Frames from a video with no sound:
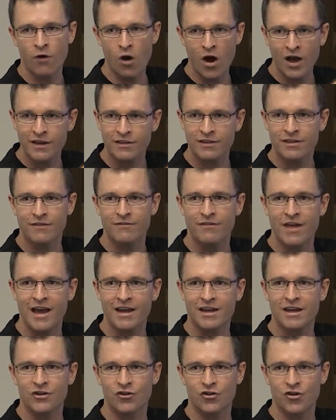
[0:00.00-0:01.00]
violence of
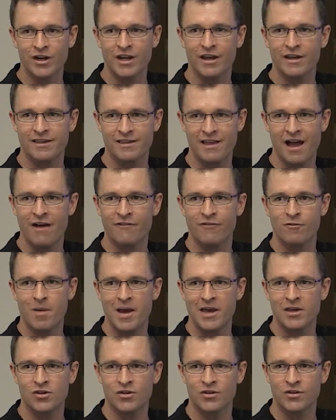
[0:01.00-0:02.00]
that can trigger star
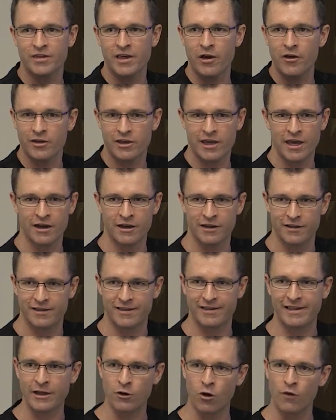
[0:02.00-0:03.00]
formation, so it can
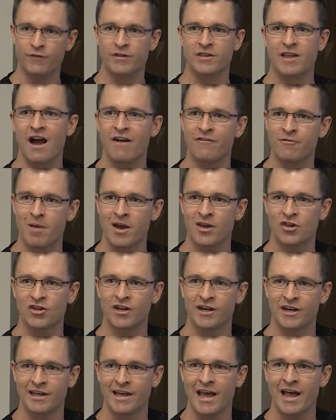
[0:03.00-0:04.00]
set off star
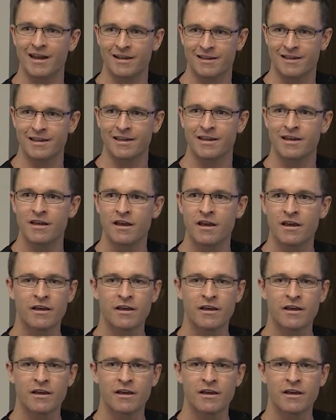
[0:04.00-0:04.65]
formation in a galaxy.